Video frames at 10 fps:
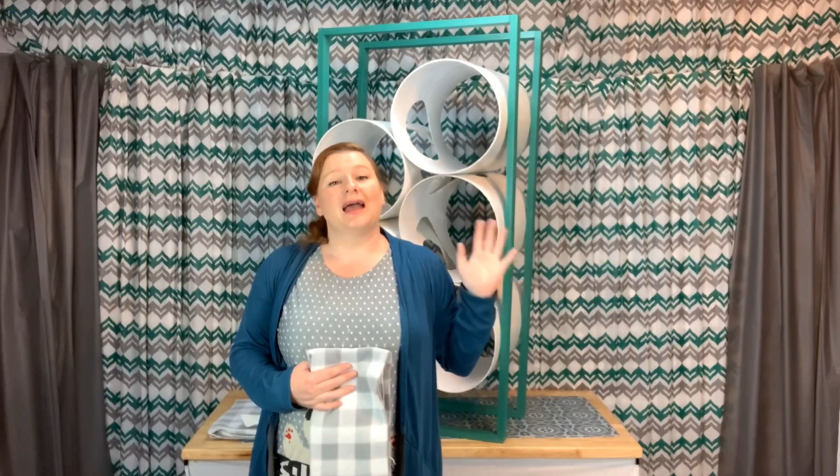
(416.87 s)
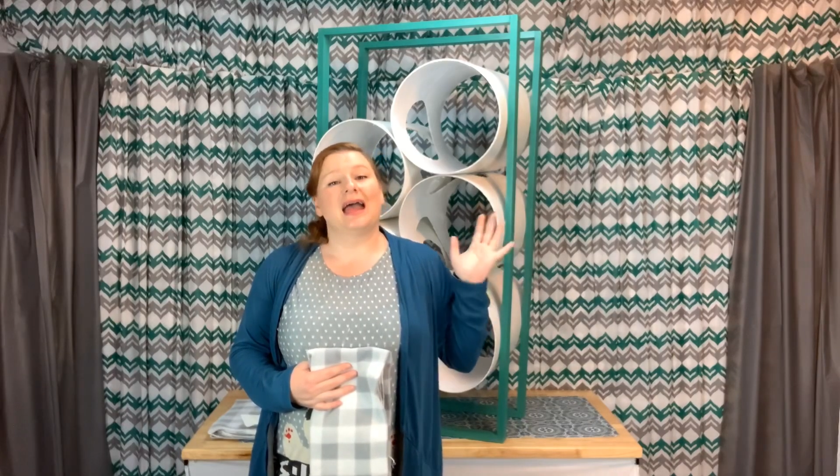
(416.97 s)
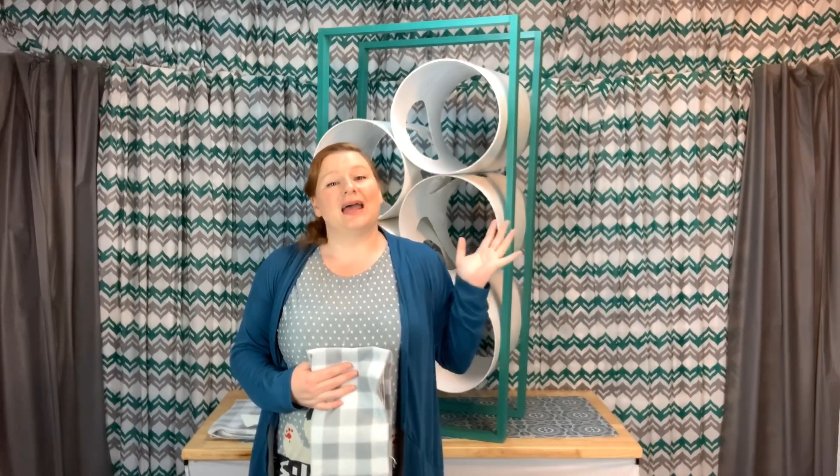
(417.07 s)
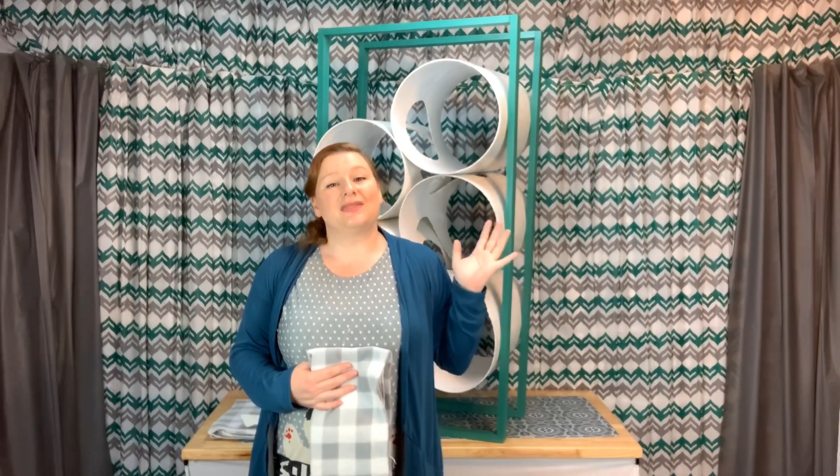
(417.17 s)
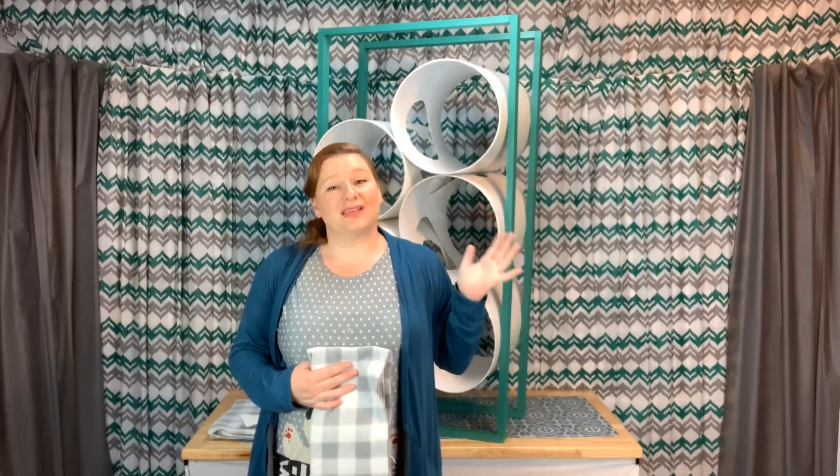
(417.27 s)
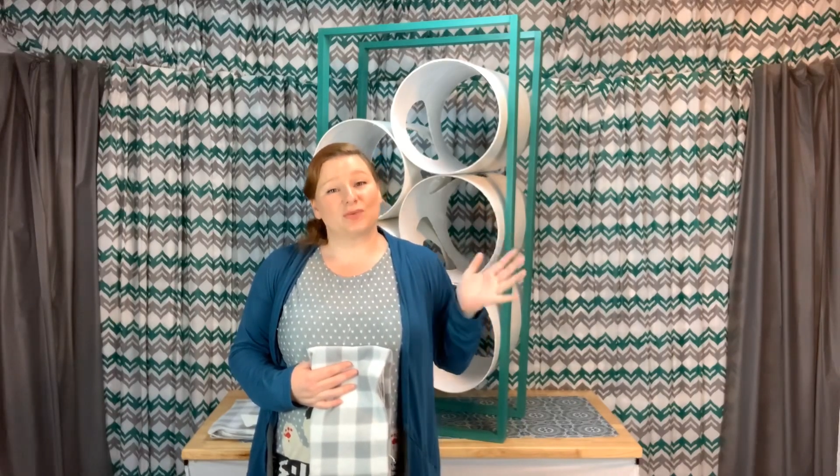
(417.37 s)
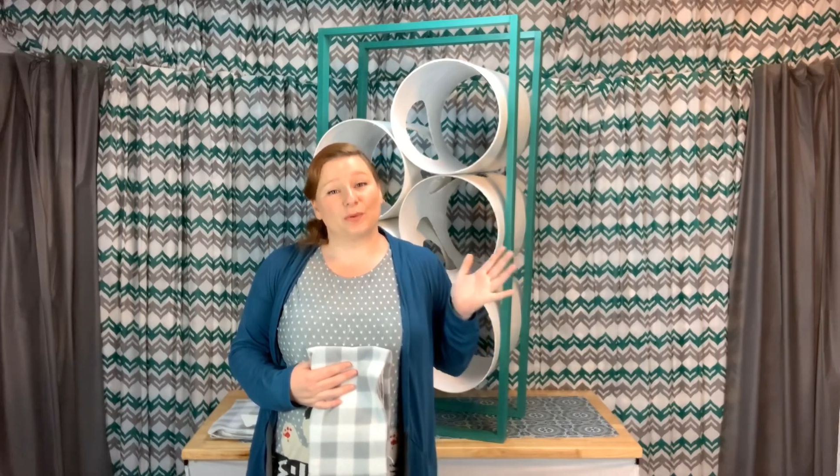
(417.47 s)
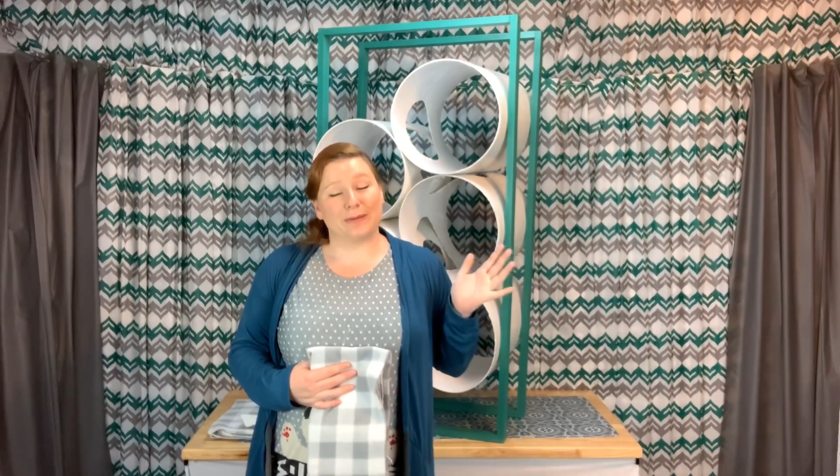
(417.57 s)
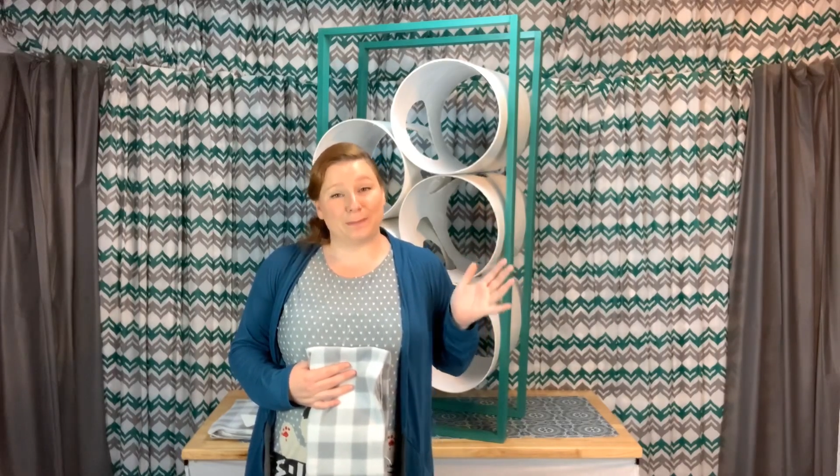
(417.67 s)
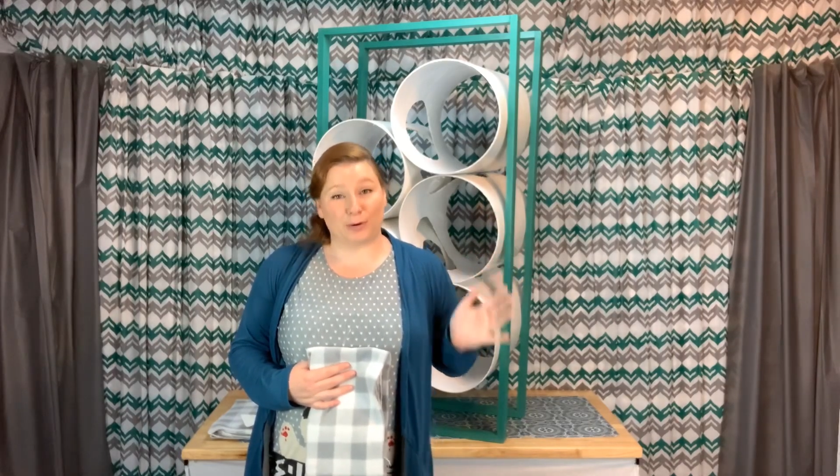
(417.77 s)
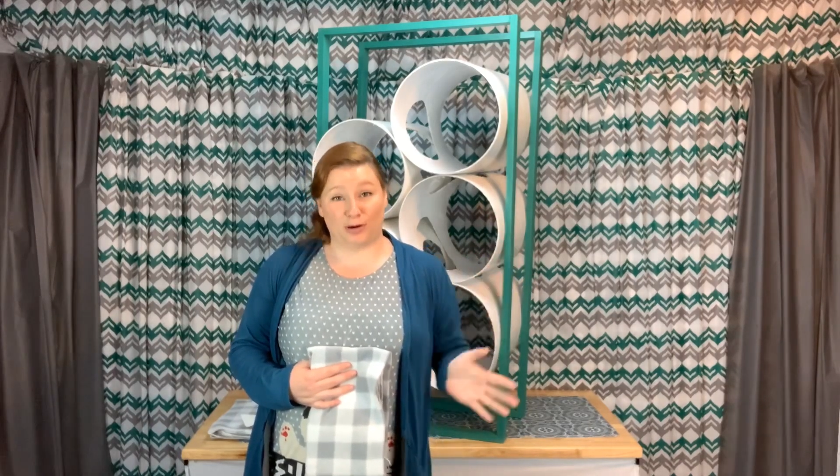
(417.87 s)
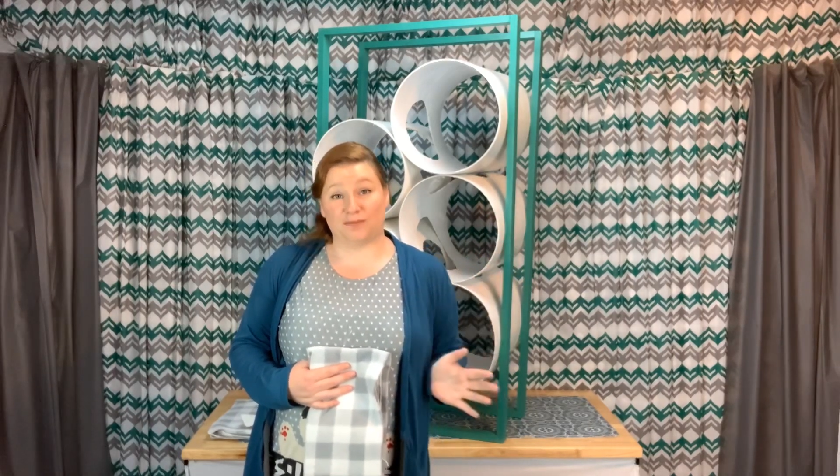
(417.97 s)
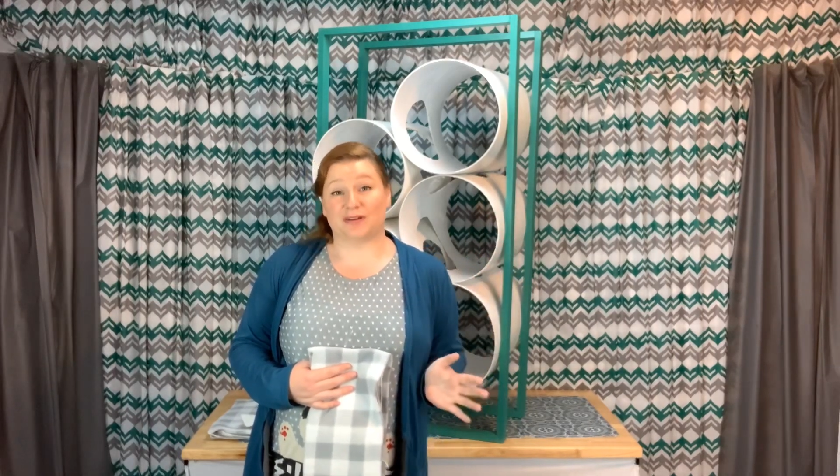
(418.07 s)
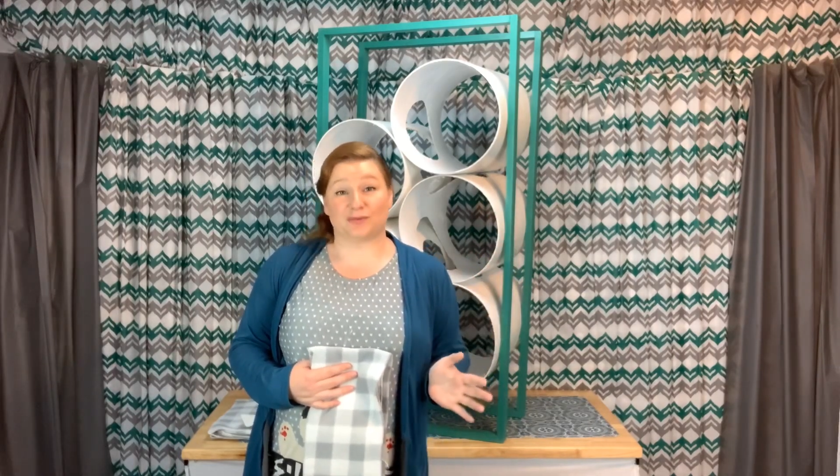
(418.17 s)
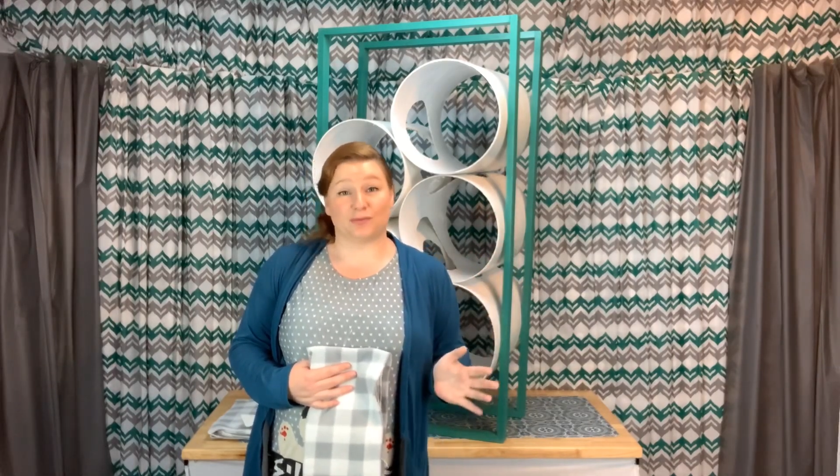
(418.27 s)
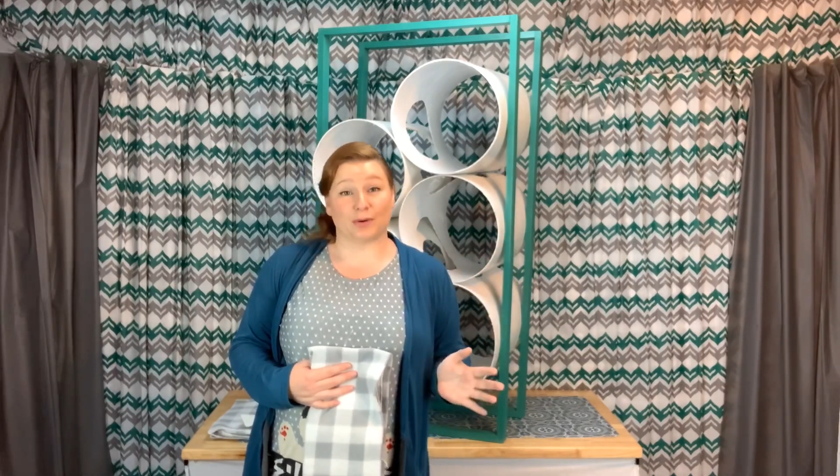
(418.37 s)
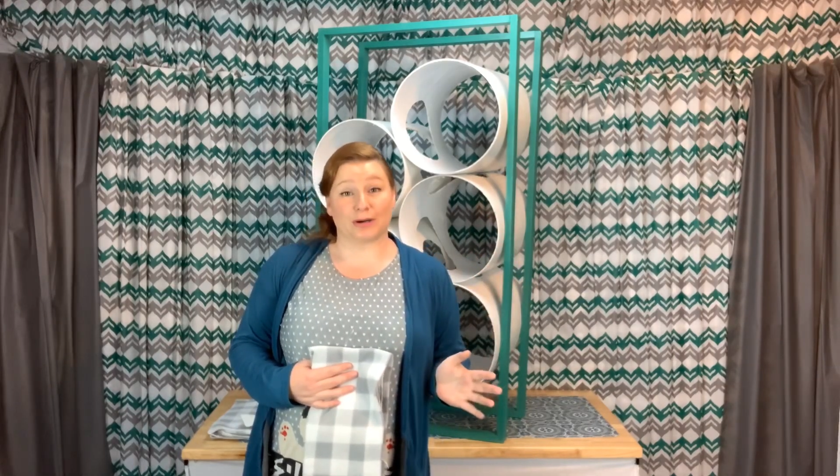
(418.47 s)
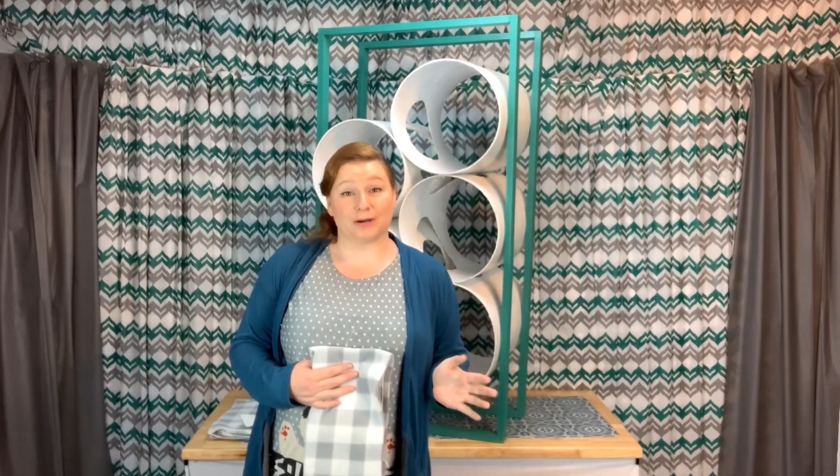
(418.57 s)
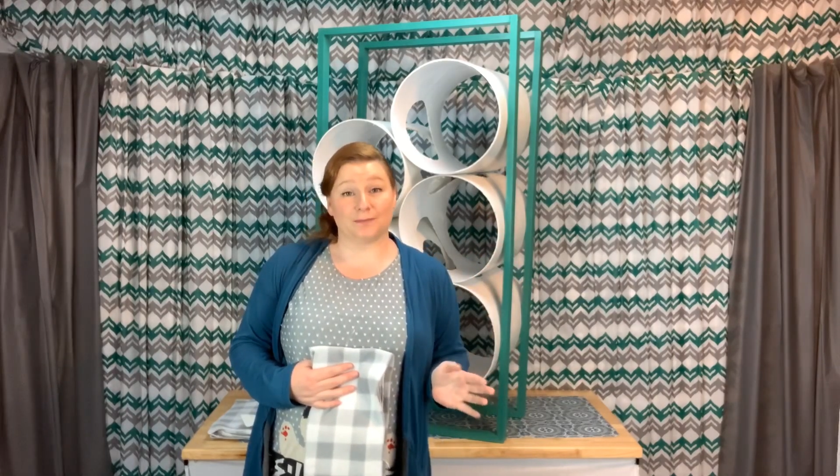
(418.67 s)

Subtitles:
And this will be perfect for her.